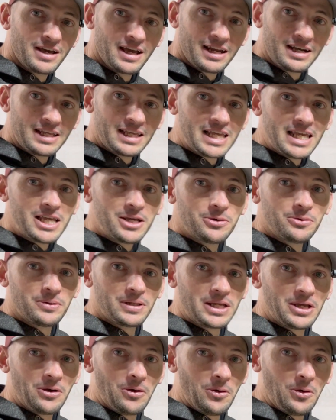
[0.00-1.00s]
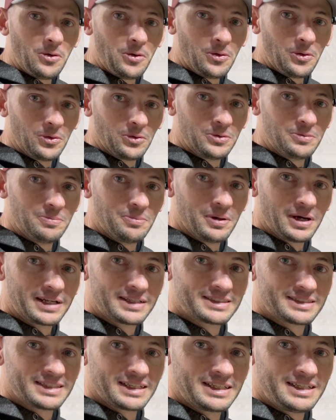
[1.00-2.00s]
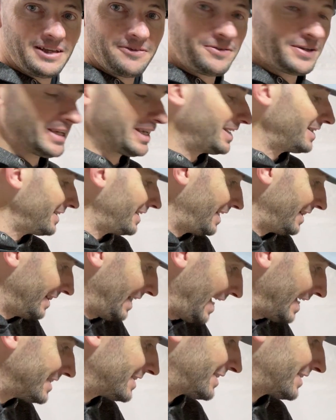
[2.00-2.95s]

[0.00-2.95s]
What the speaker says: an equally old but significantly less